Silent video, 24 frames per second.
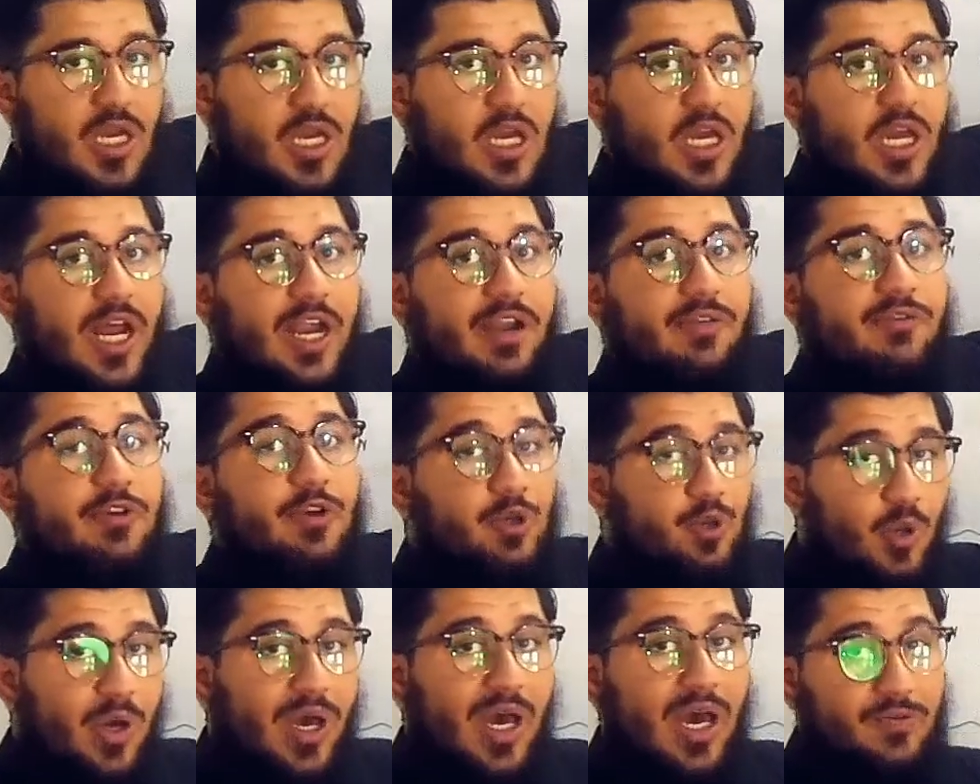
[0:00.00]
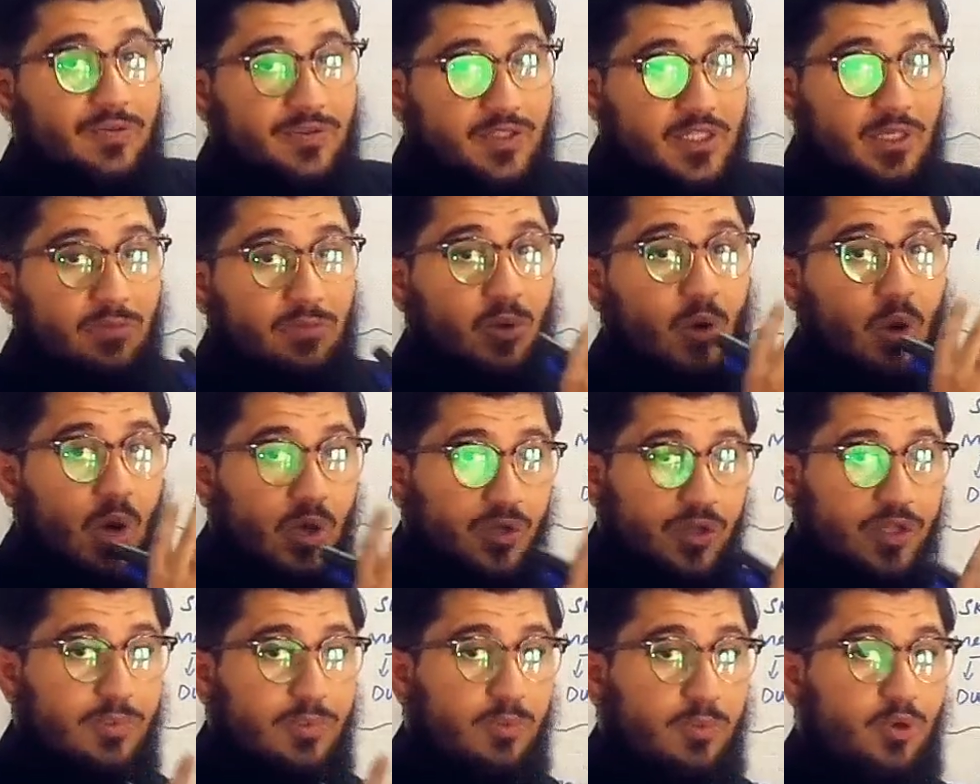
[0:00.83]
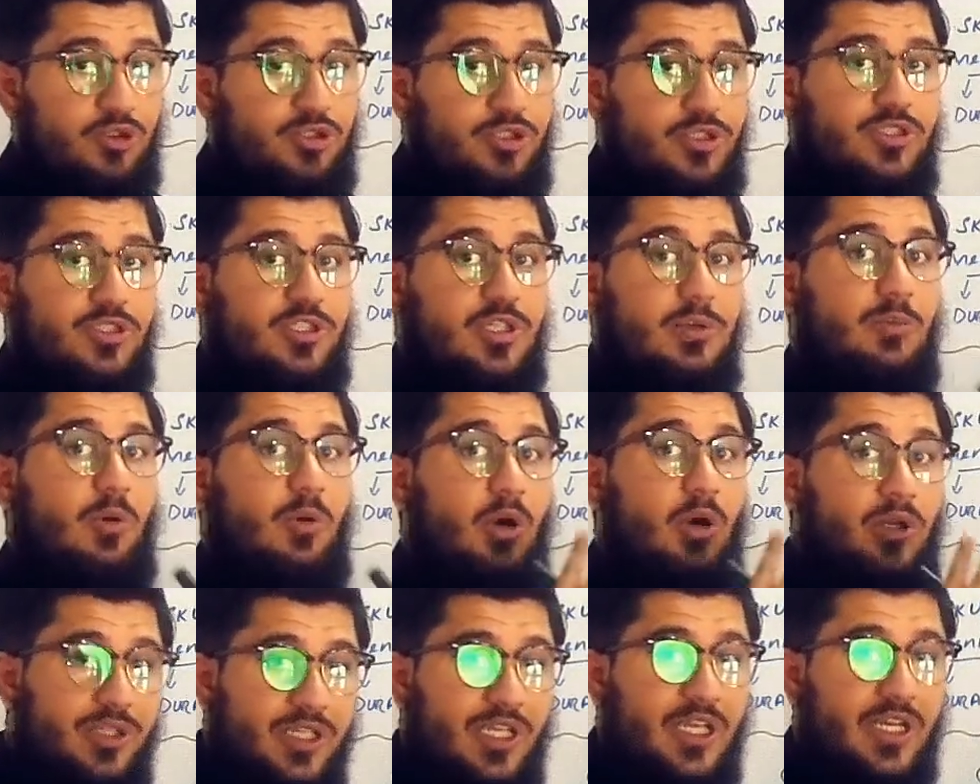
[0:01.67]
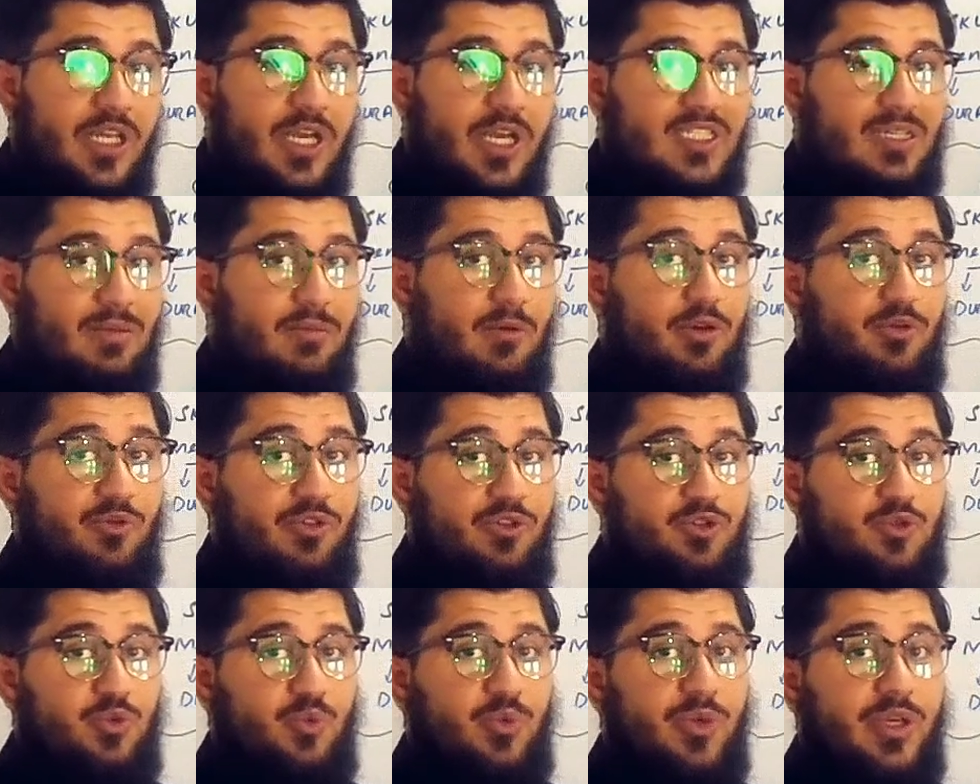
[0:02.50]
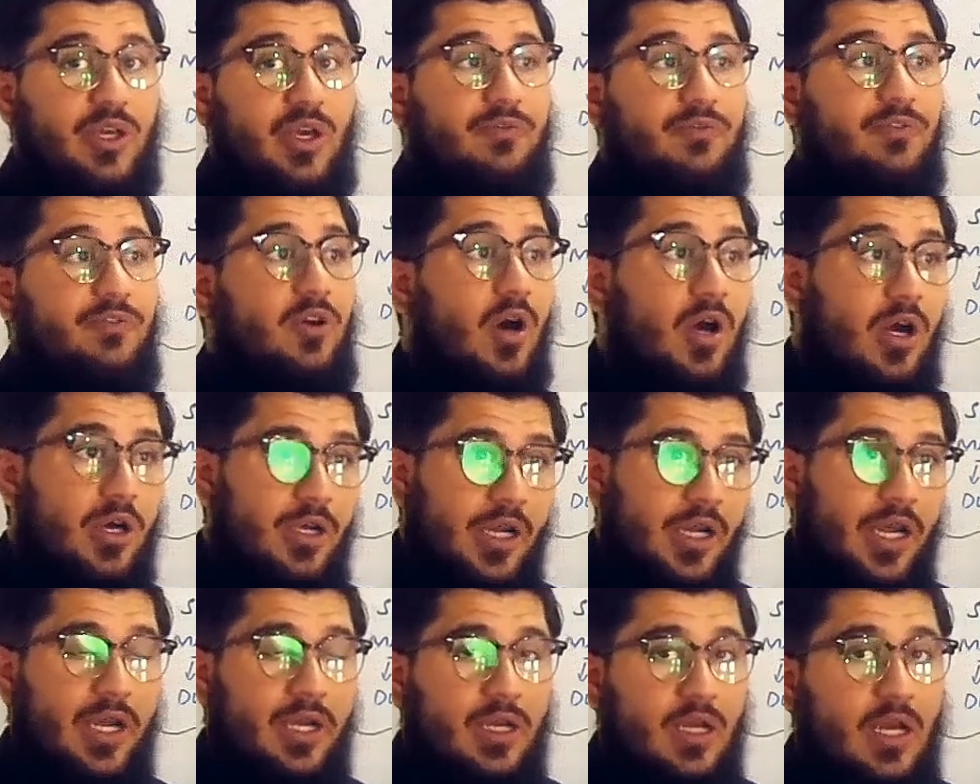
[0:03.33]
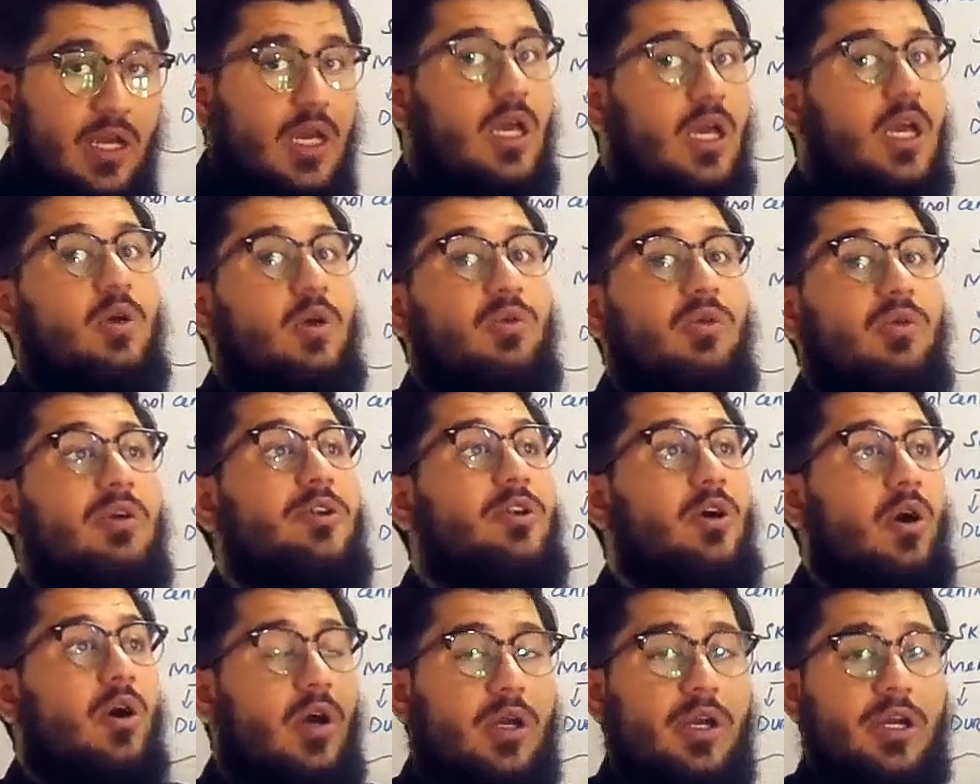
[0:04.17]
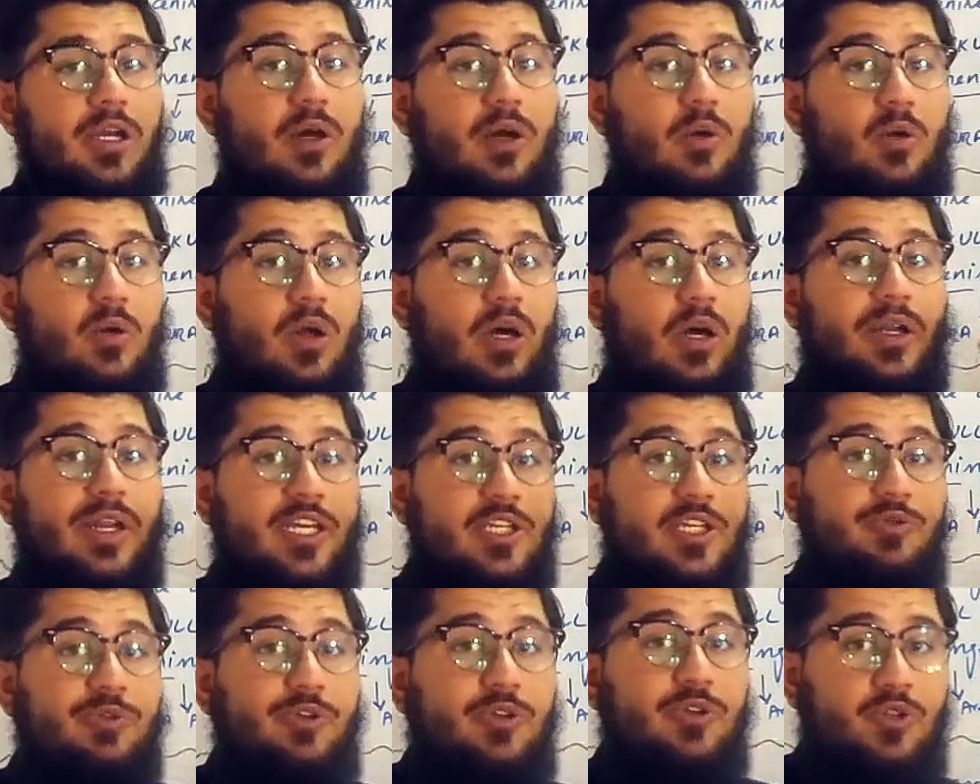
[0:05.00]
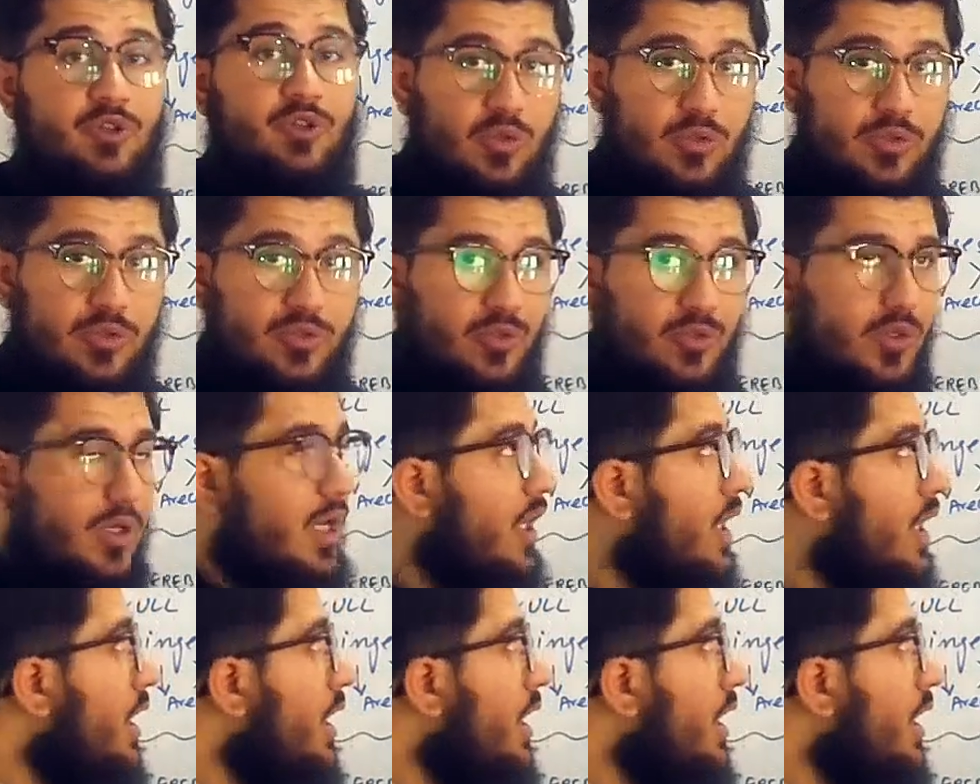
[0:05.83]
And we do have some other portions, some other areas about which we have talked, and we will talk in our next videos also.